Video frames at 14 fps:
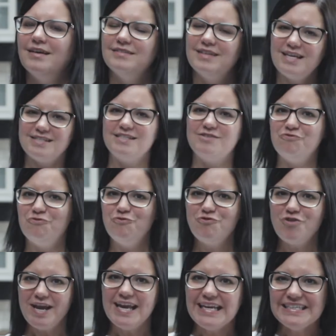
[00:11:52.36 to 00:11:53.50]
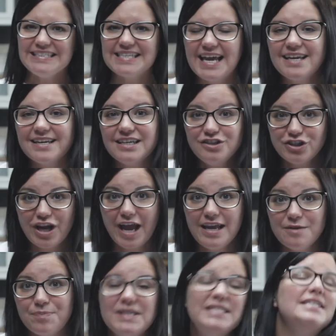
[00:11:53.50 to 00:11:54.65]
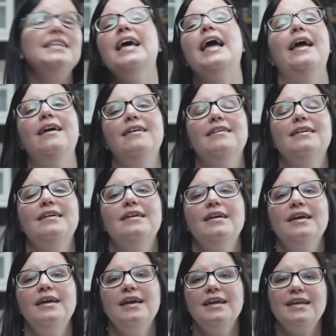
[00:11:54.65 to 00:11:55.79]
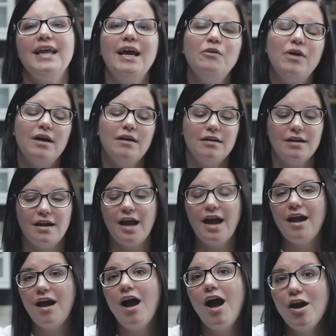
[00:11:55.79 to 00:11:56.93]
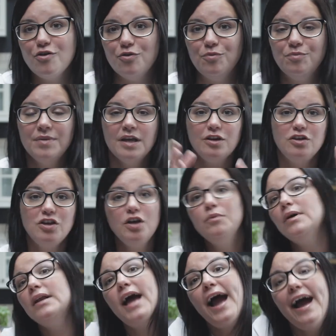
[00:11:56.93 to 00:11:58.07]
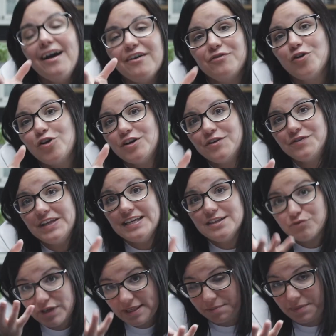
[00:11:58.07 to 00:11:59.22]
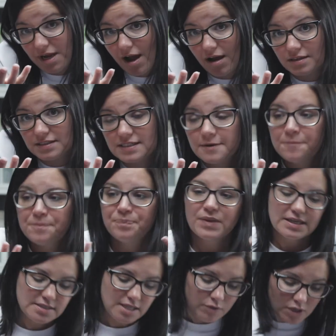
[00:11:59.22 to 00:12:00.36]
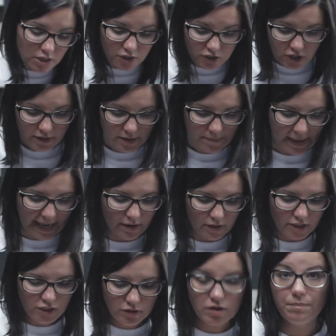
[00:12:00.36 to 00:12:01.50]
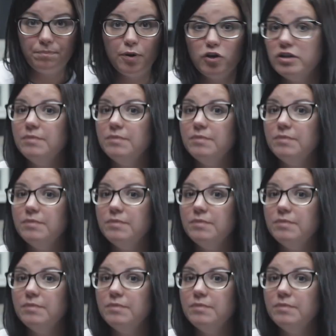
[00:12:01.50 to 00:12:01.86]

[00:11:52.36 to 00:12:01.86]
That's really taking shape, isn't it? Now, at home, you will have all of these rhythm cards. So you can cut them out and you can put